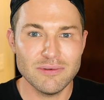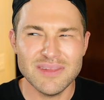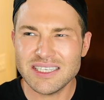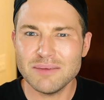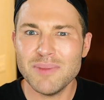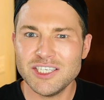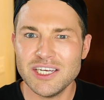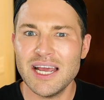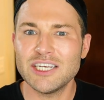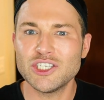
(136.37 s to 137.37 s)
Not to
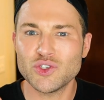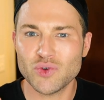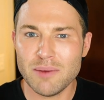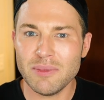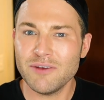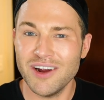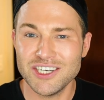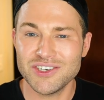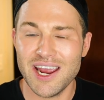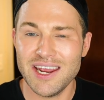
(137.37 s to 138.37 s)
mention extremely
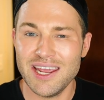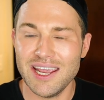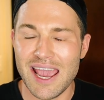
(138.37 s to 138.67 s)
frustrating